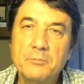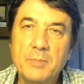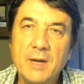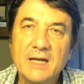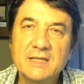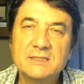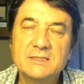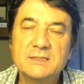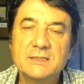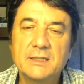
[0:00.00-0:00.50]

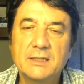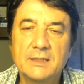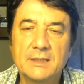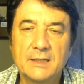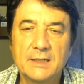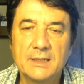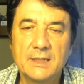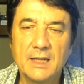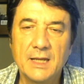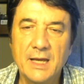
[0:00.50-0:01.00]
busting the
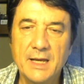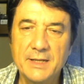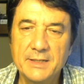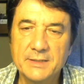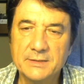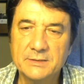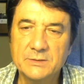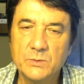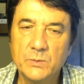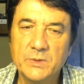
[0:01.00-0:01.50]

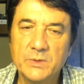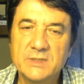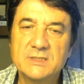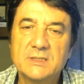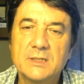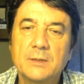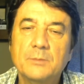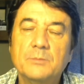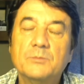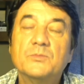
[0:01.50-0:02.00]
client with
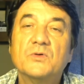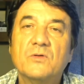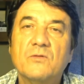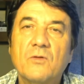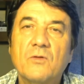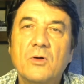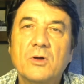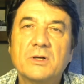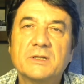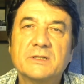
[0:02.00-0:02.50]
some
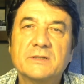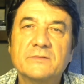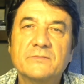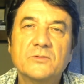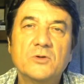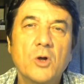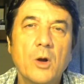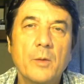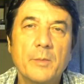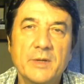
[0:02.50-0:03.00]
provocative
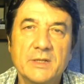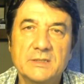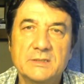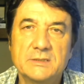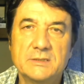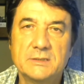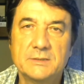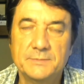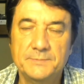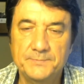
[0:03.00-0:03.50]

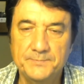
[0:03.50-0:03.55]
comments.